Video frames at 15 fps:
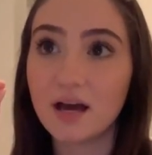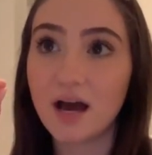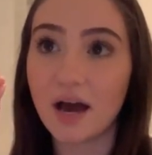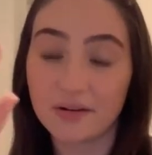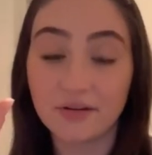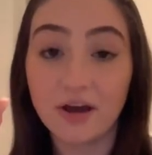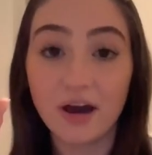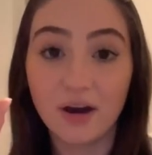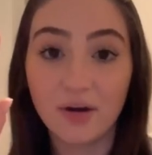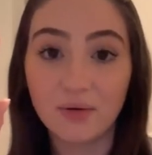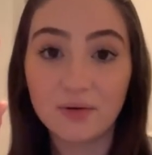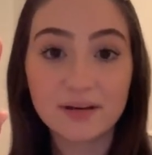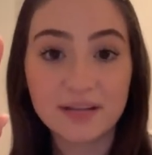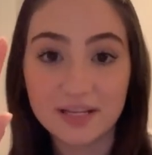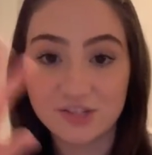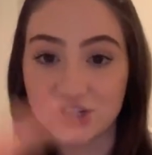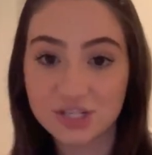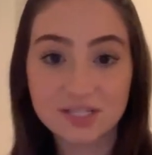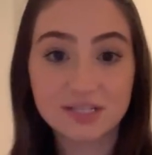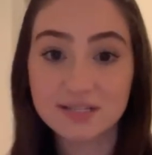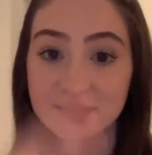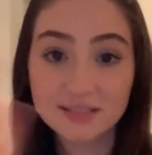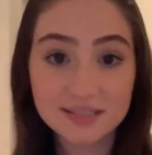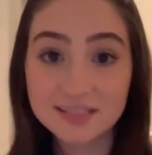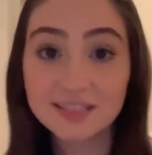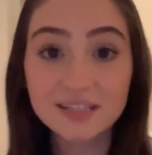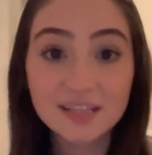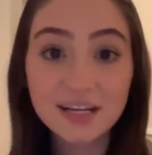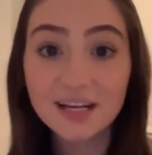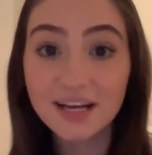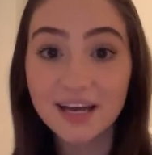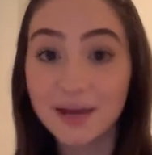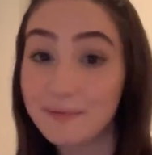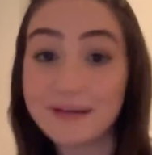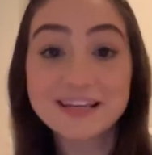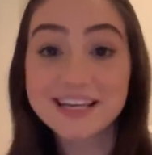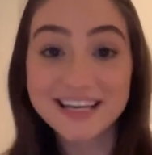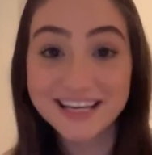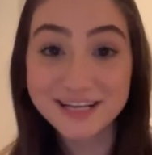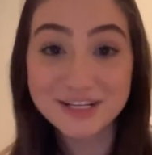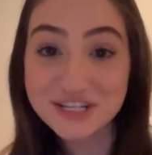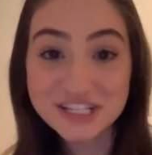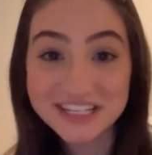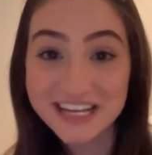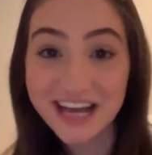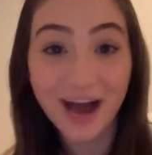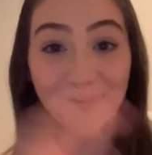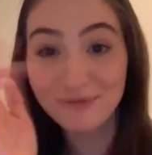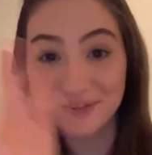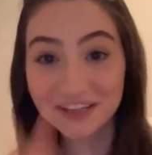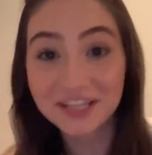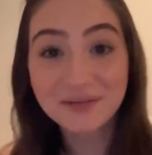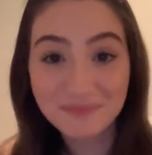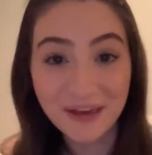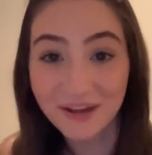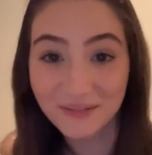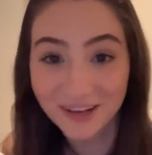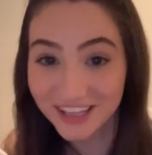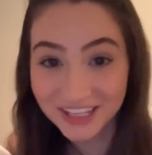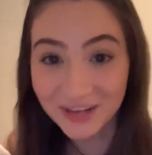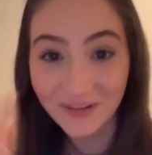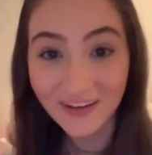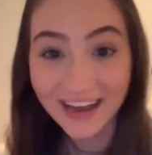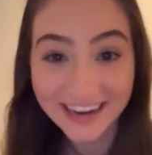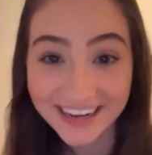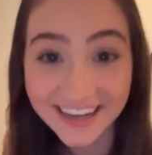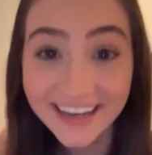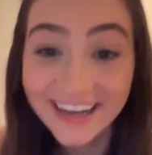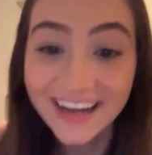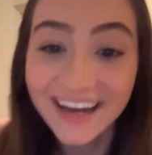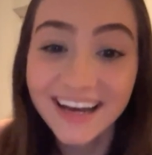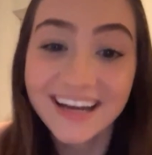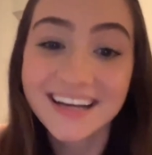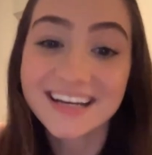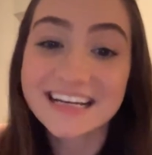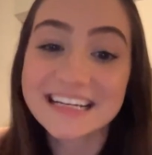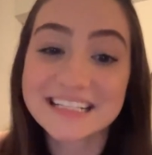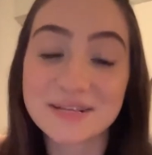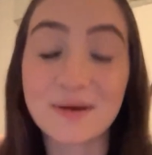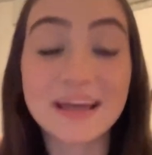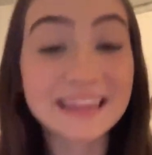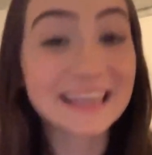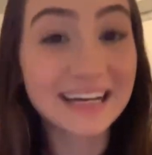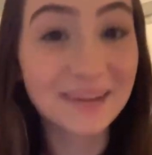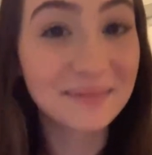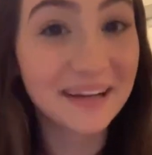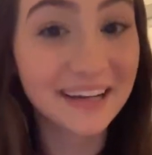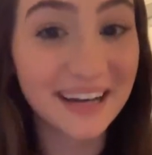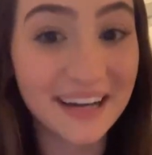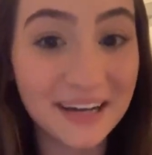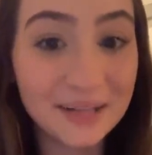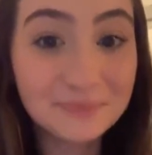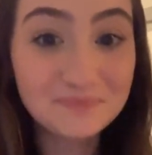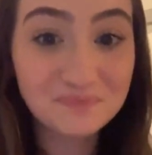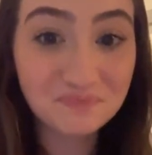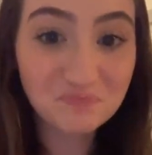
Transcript: I don't know, it just got really big really quick. So I think I'm gonna,